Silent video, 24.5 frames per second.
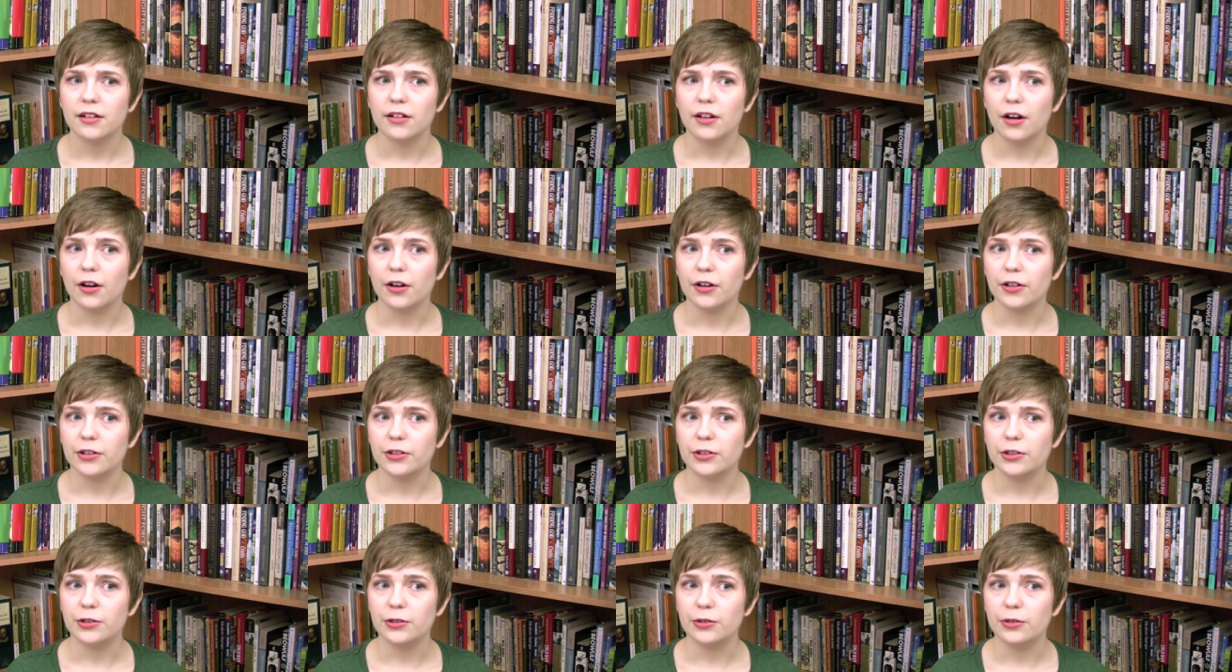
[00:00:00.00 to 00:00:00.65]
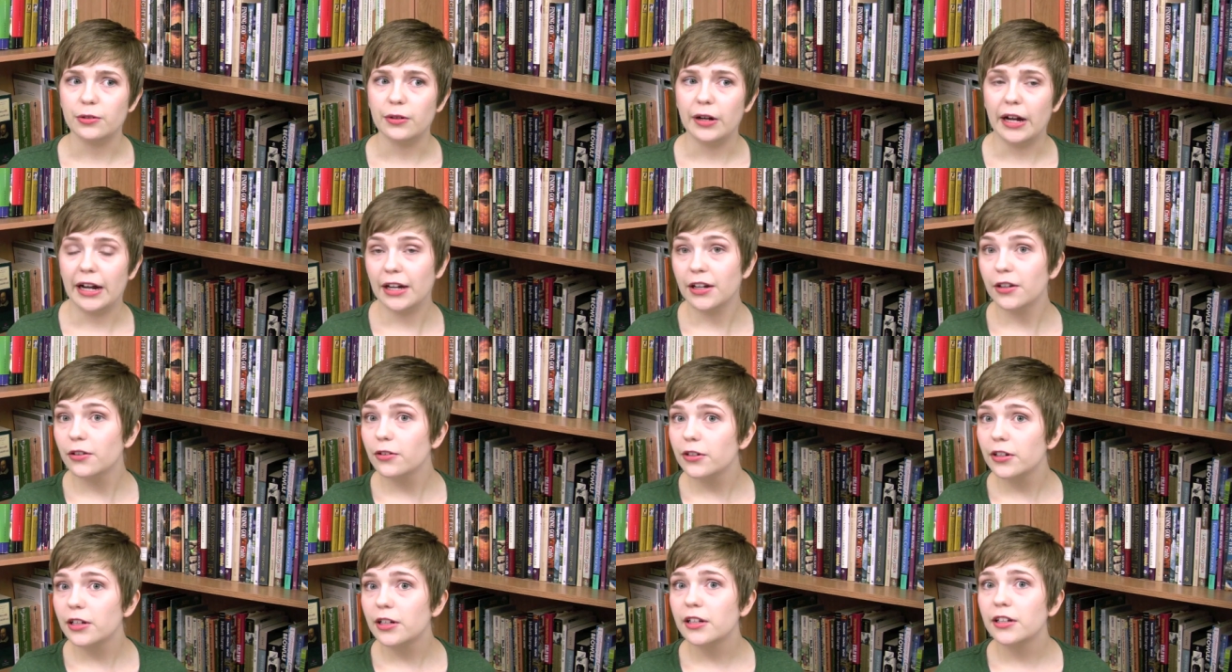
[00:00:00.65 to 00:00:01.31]
Are you
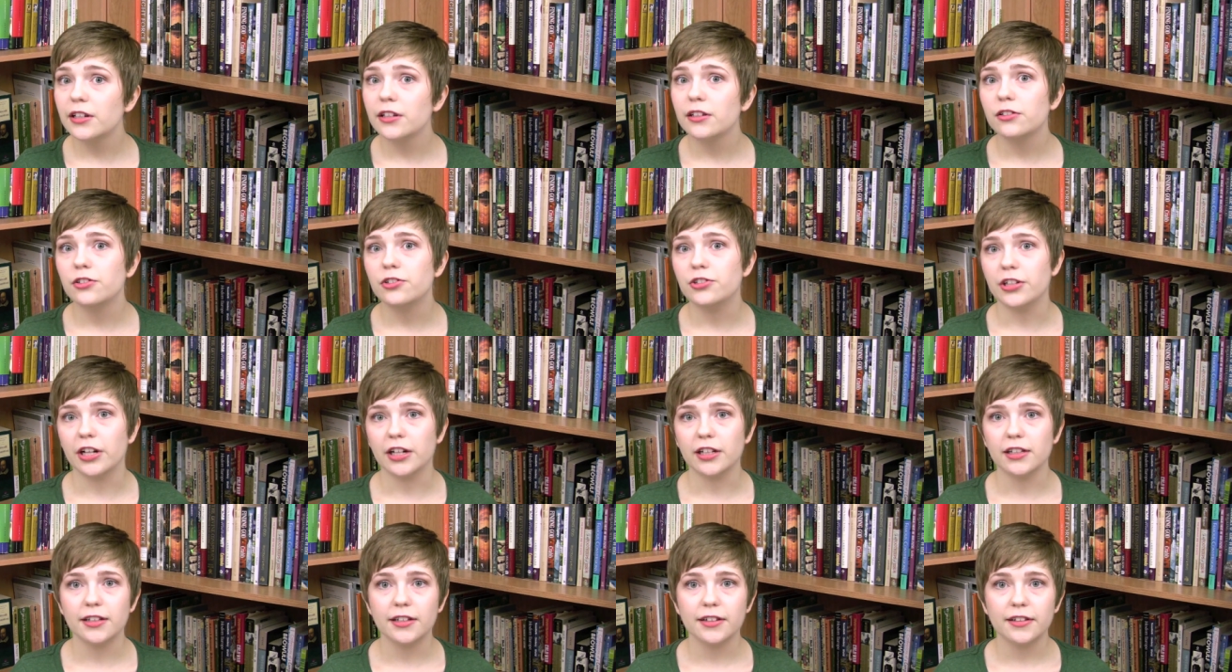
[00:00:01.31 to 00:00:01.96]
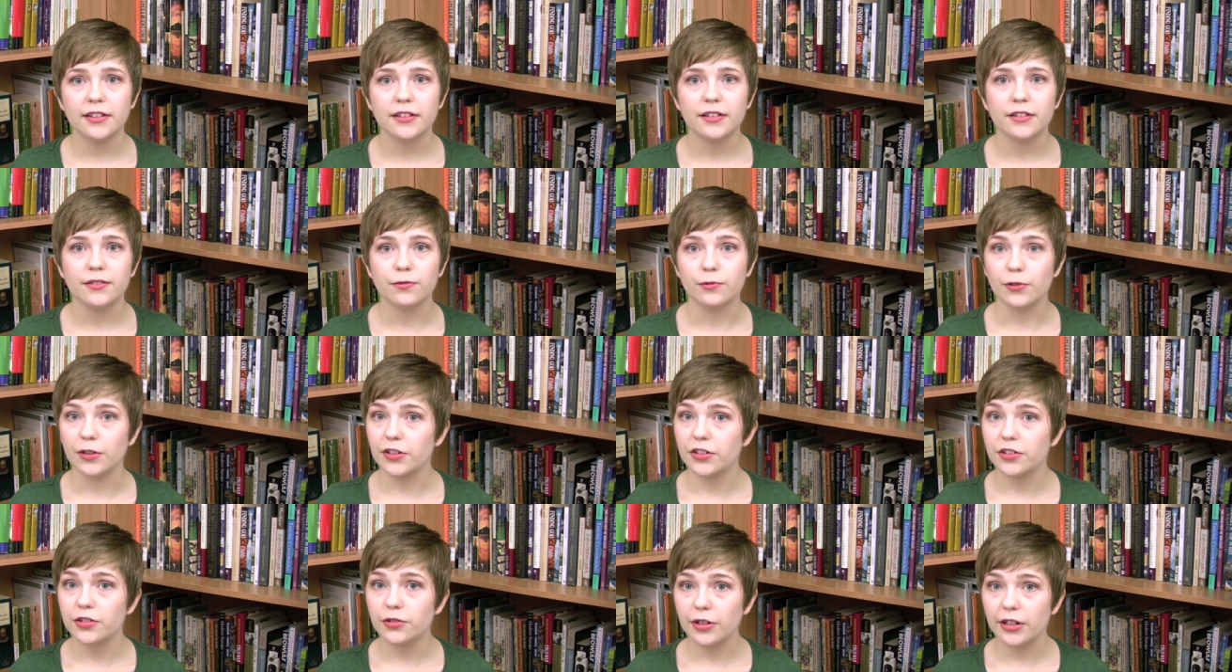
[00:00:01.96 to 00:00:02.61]
angry, jealous,
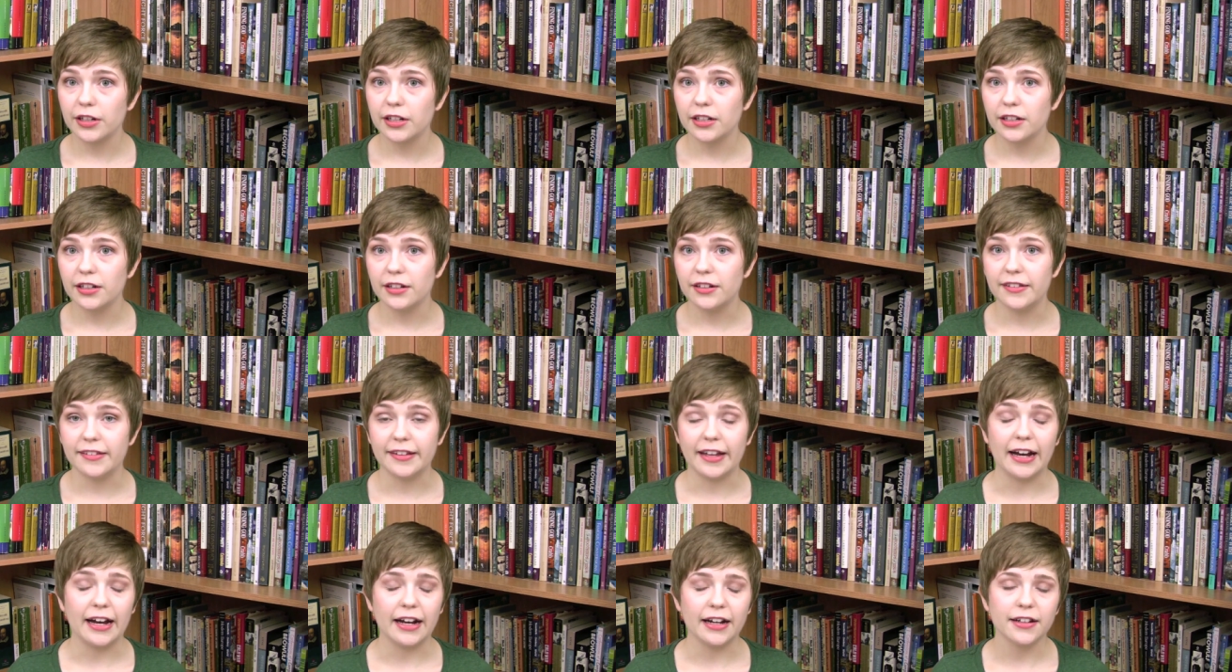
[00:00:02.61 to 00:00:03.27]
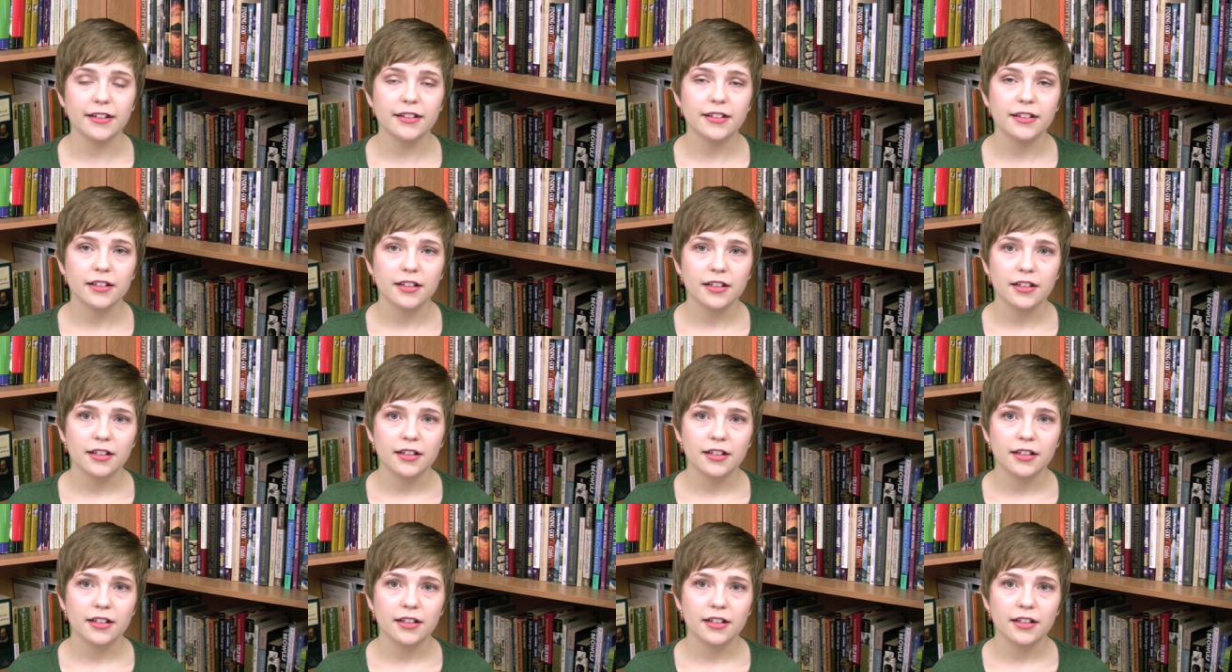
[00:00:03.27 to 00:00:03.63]
frustrated, sad?